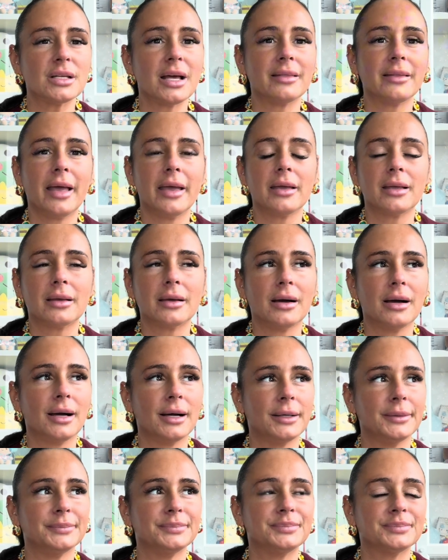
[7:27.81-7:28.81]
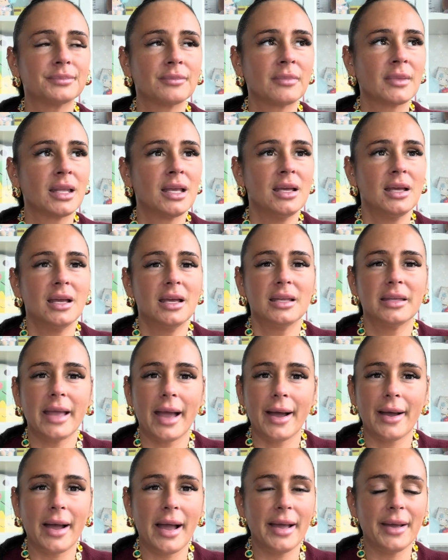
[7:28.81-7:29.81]
I like,
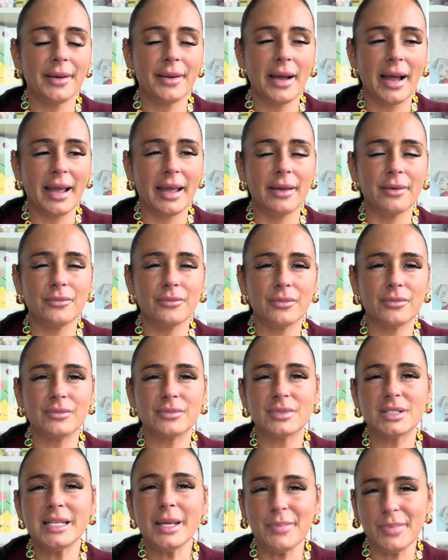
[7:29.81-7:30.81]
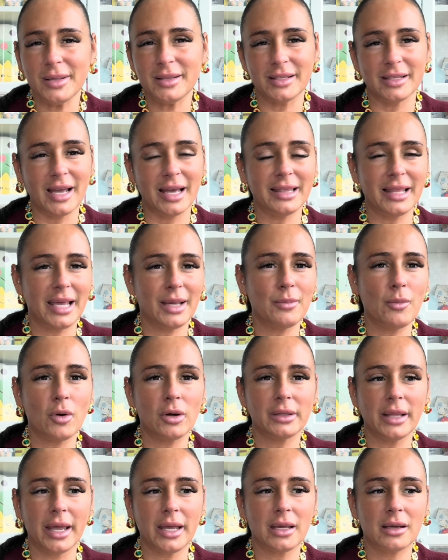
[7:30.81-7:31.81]
I typically like more
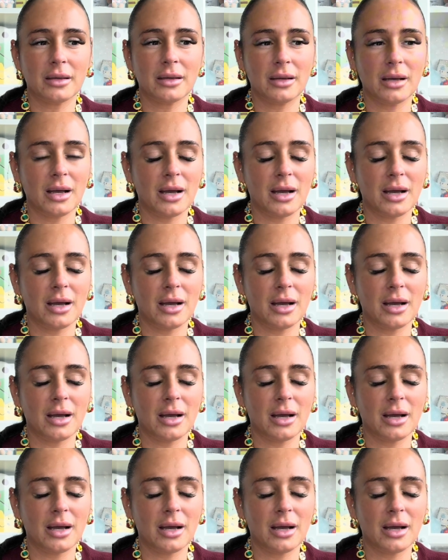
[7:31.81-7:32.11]
like